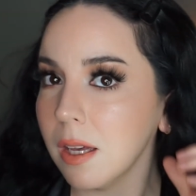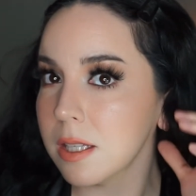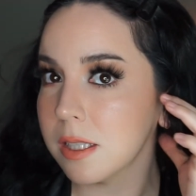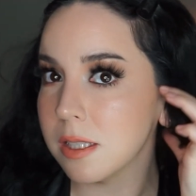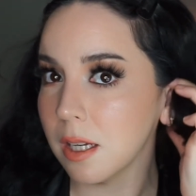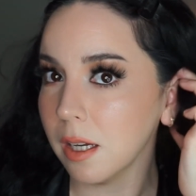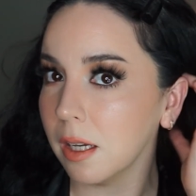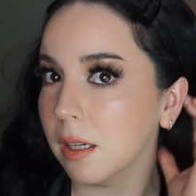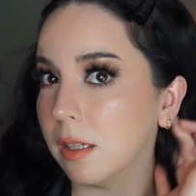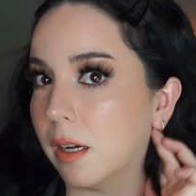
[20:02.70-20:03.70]
that's
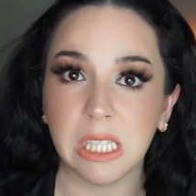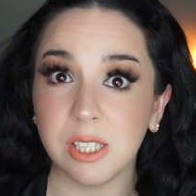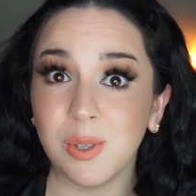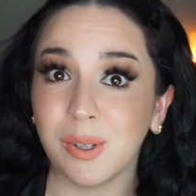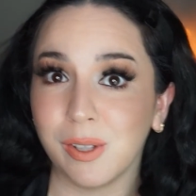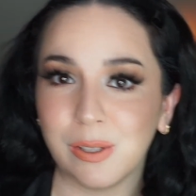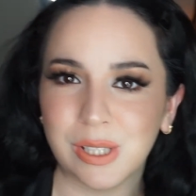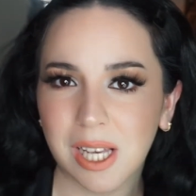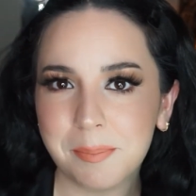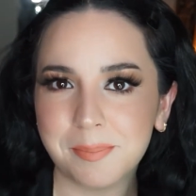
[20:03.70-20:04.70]
it. Let's do a
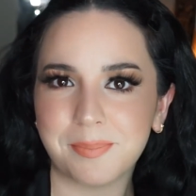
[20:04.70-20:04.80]
close-up.